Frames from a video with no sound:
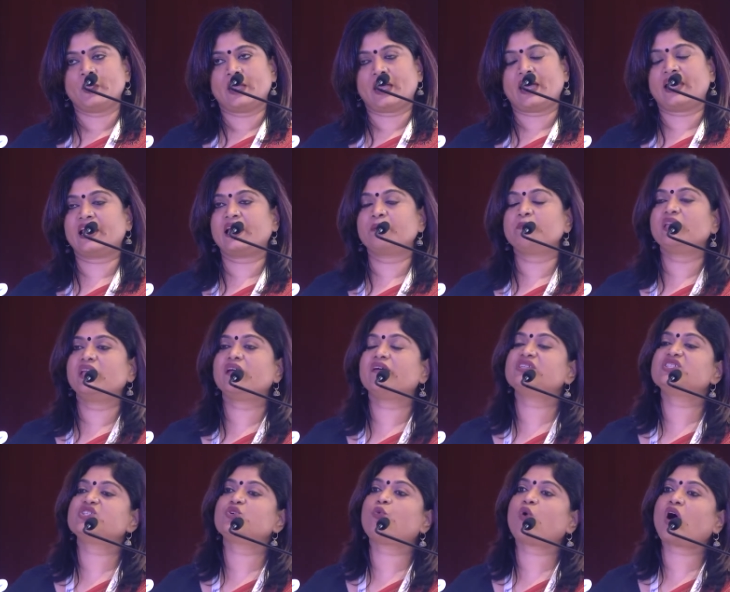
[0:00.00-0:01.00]
And I'm
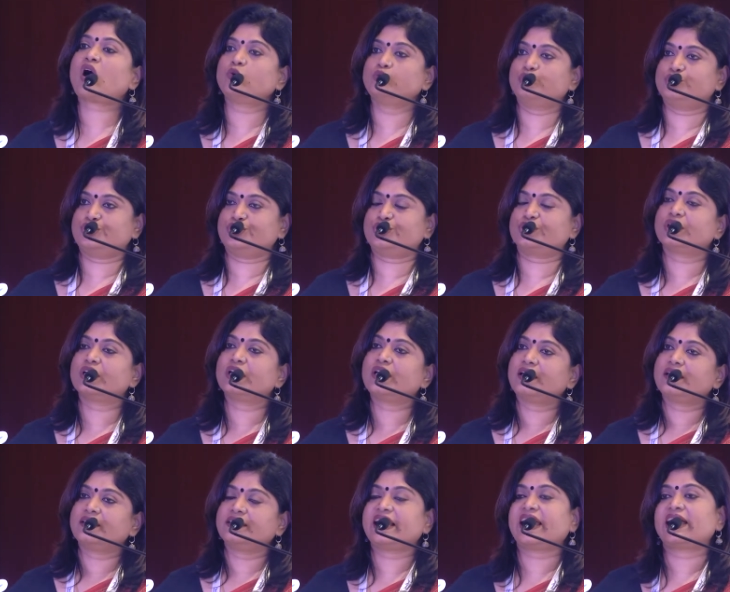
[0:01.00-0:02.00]
here to vouch
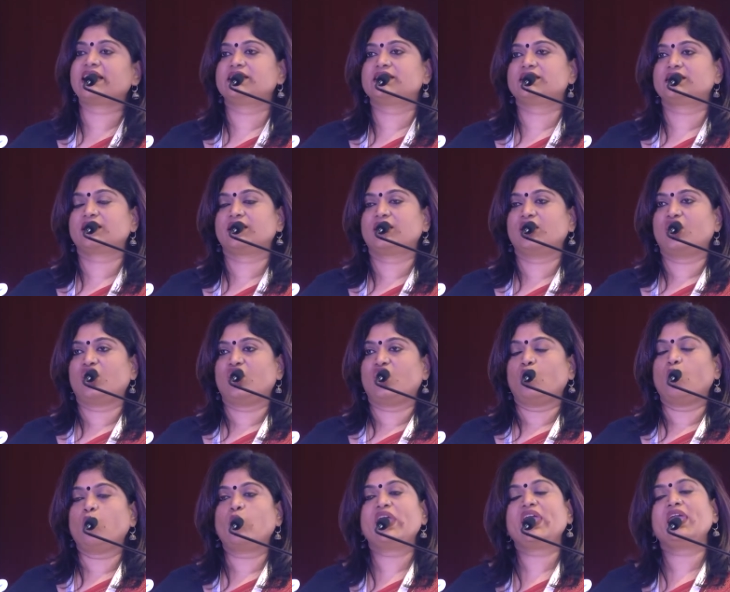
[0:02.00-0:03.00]
that
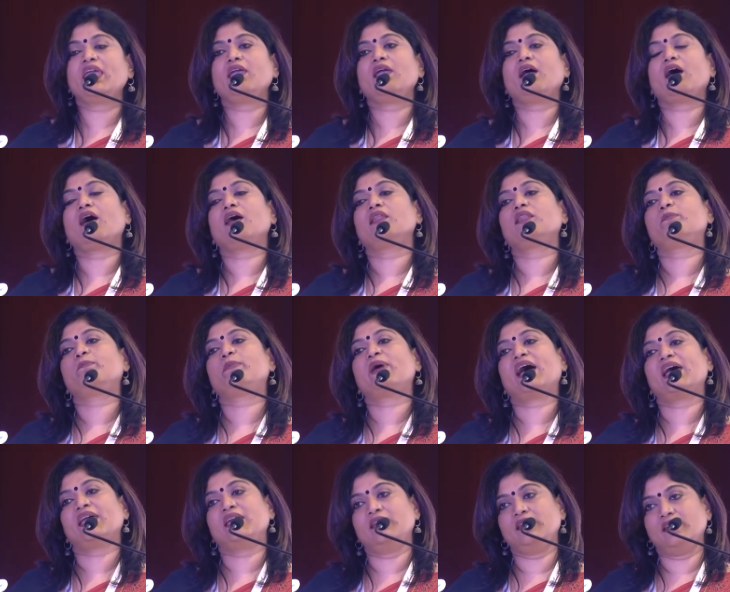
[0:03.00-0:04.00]
we are the
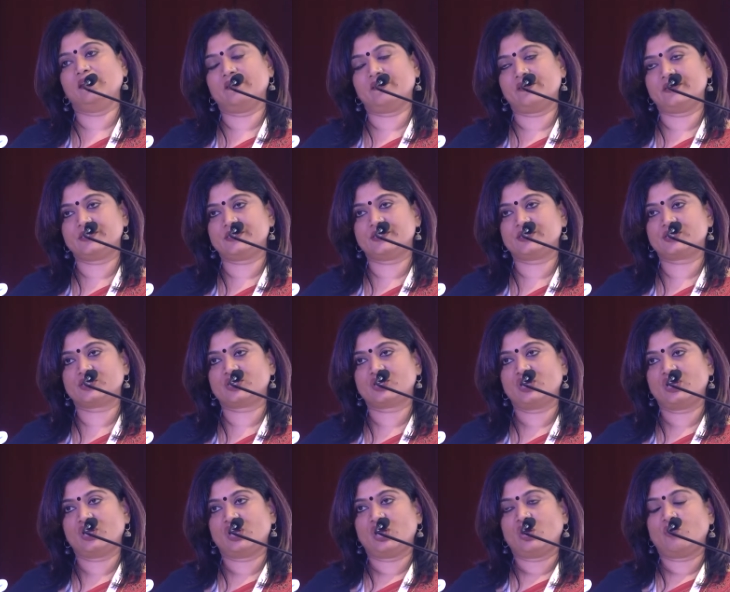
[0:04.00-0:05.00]
pioneers.
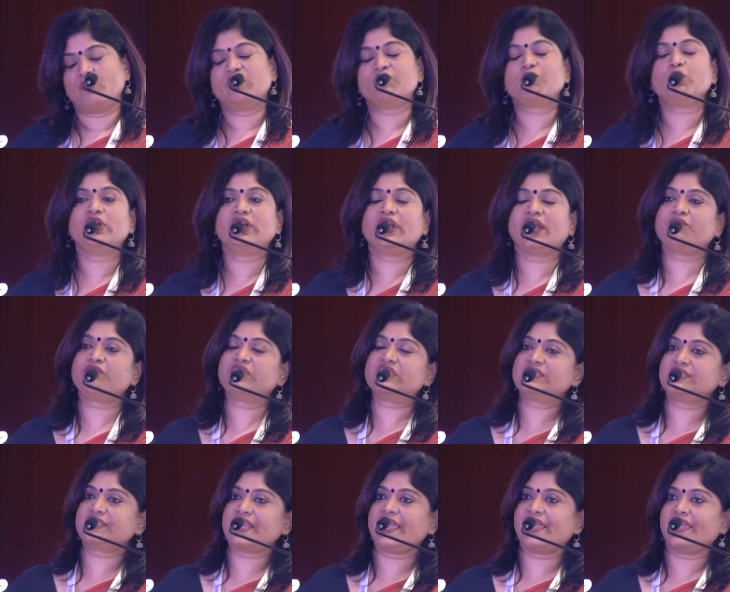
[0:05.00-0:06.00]
We would never
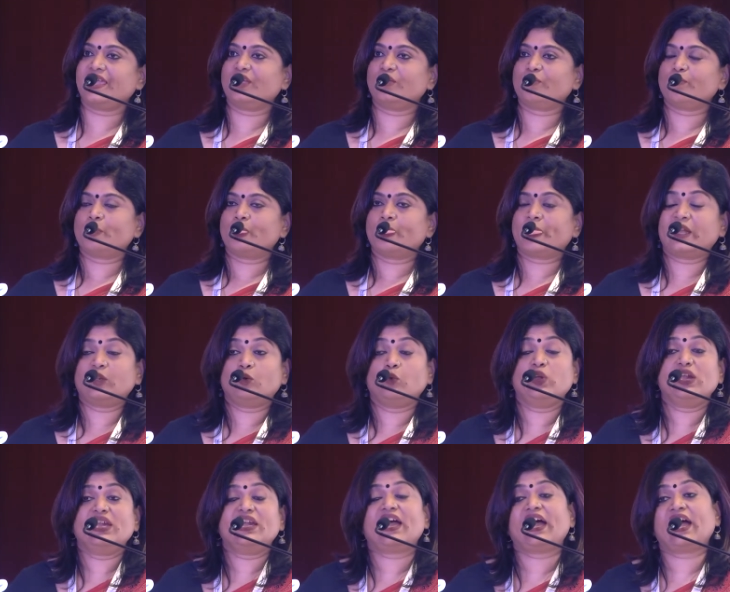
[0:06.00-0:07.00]
say that
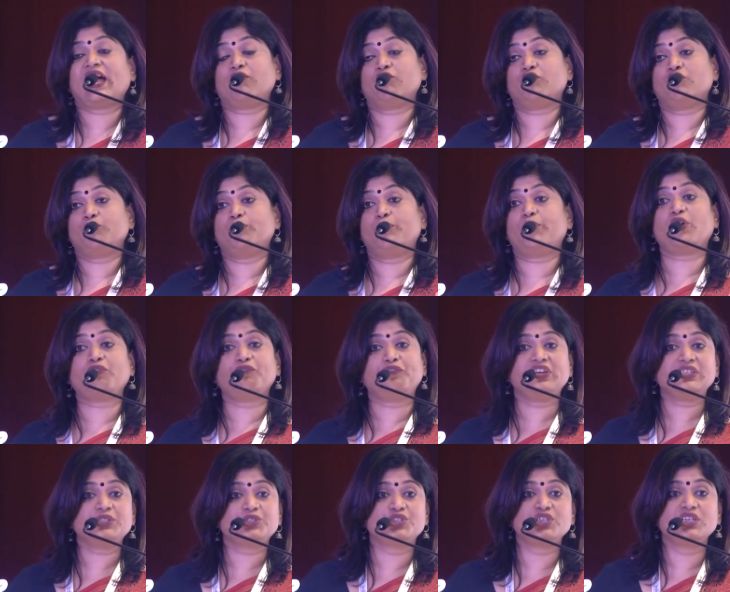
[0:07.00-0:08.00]
we have
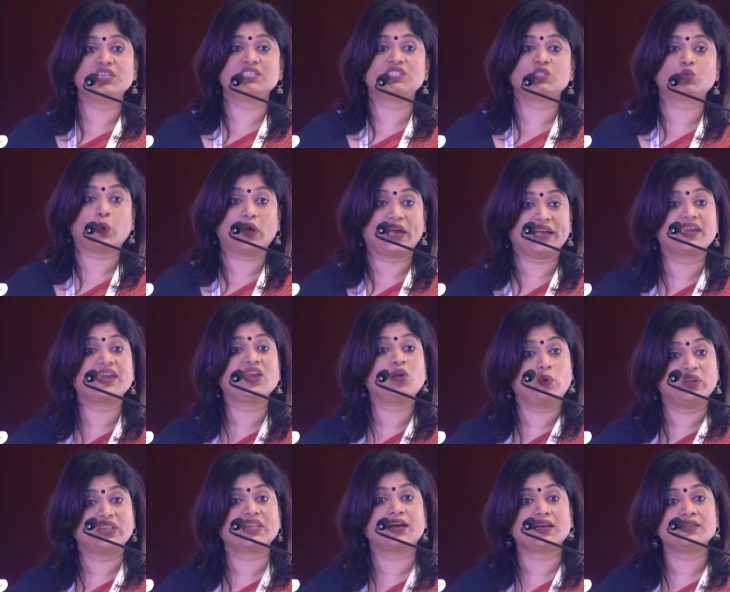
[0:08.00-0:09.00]
professionals working
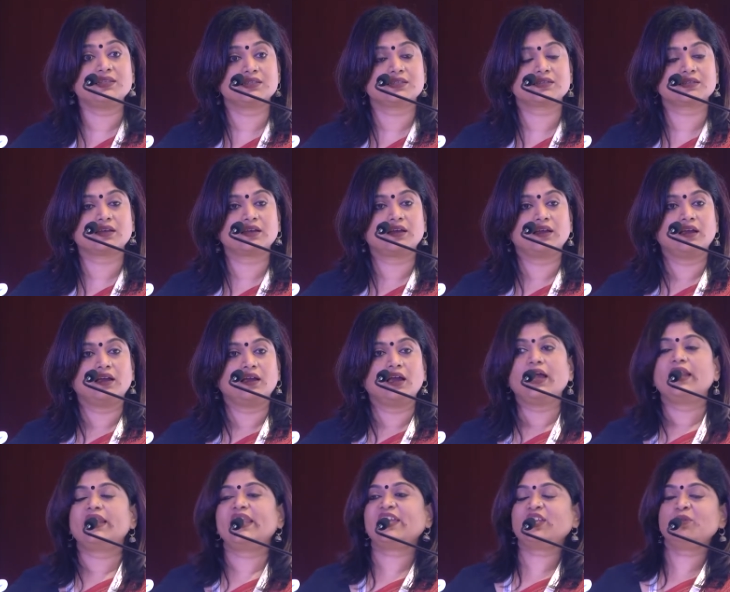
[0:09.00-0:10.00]
with us.
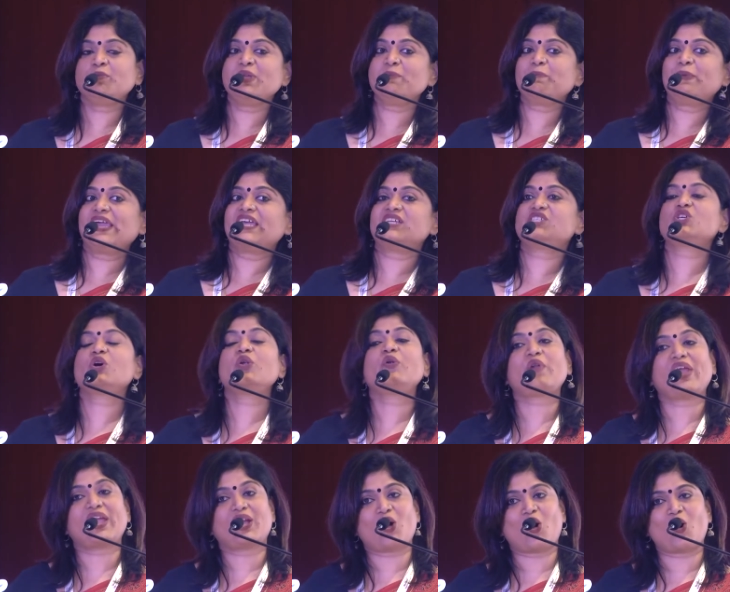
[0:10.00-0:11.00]
Let me place on
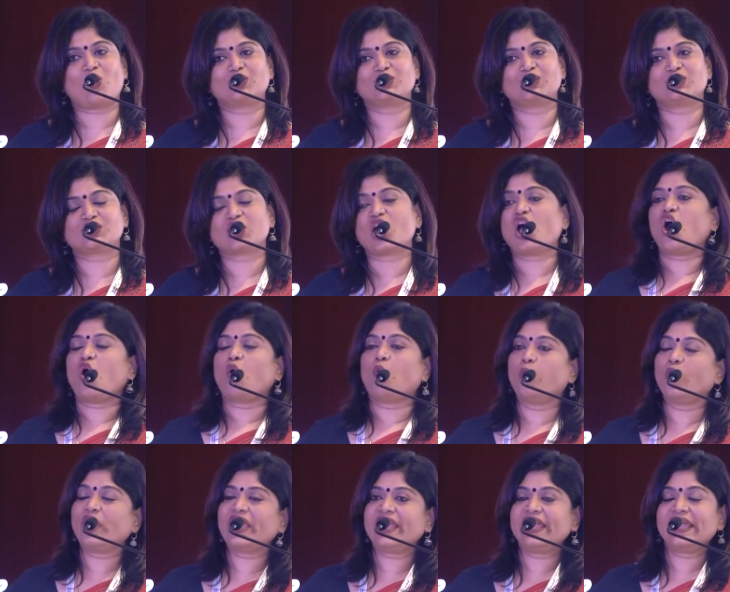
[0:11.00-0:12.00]
records,
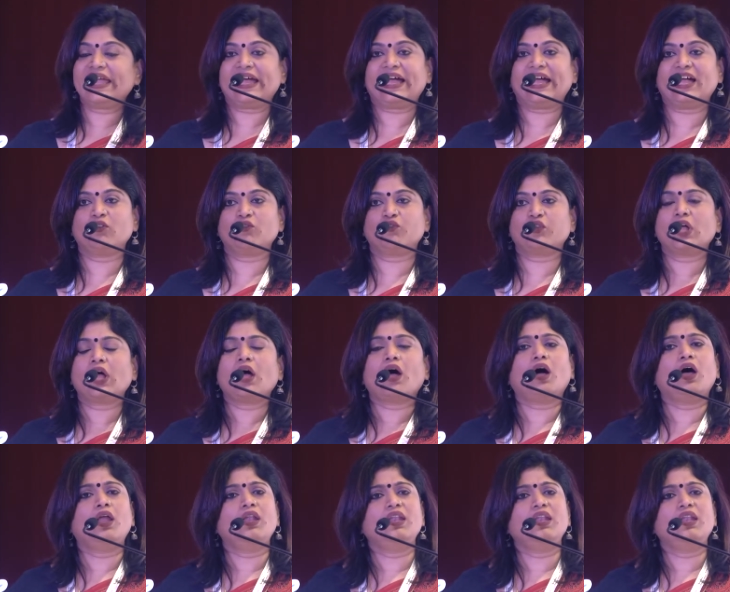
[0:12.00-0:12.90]
we have a